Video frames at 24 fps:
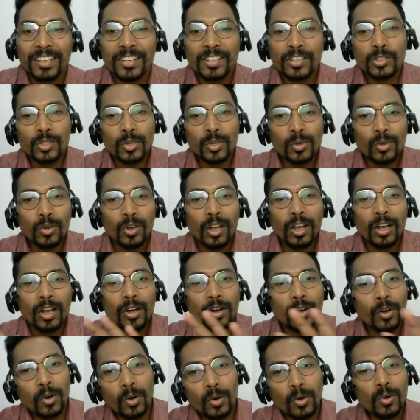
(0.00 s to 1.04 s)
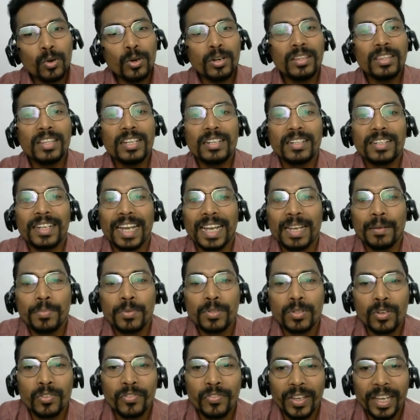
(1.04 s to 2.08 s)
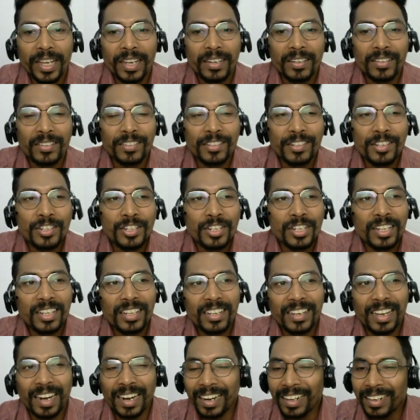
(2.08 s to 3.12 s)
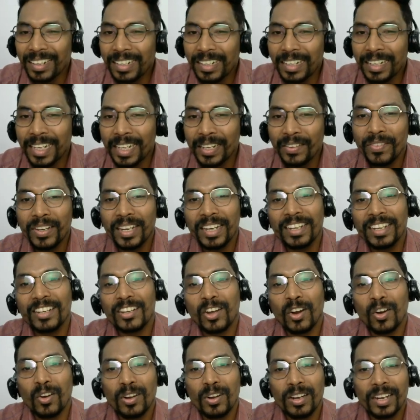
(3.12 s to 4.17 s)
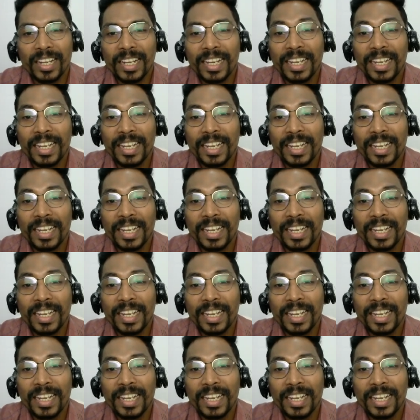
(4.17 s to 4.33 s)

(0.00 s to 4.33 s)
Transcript: So, all the types of energy collectively called